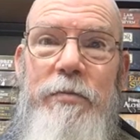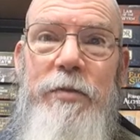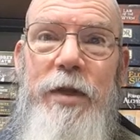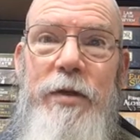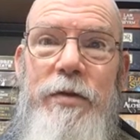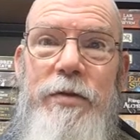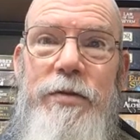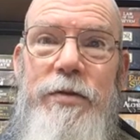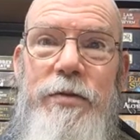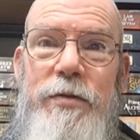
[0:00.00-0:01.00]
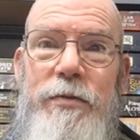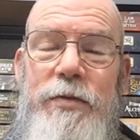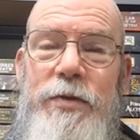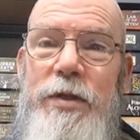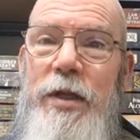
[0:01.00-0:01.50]
Nick
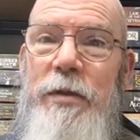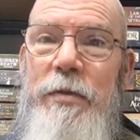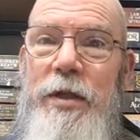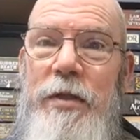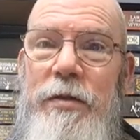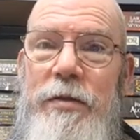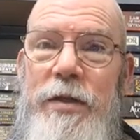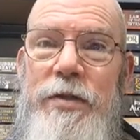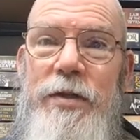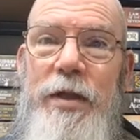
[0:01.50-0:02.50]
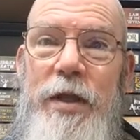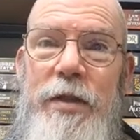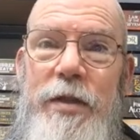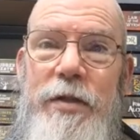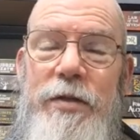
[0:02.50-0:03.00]
was telling me
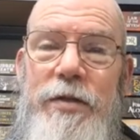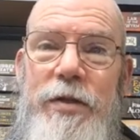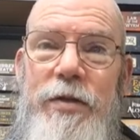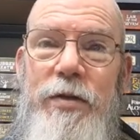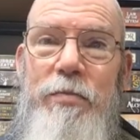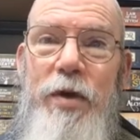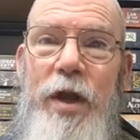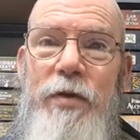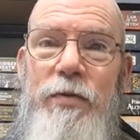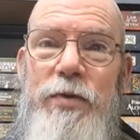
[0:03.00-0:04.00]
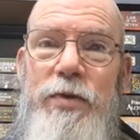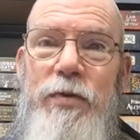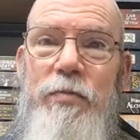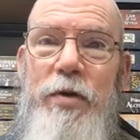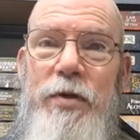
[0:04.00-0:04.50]
yesterday that her brain was
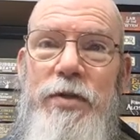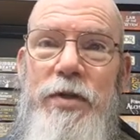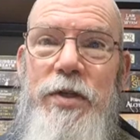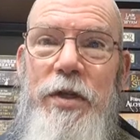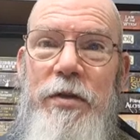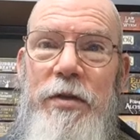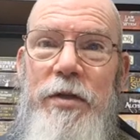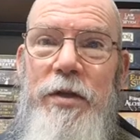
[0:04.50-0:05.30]
still processing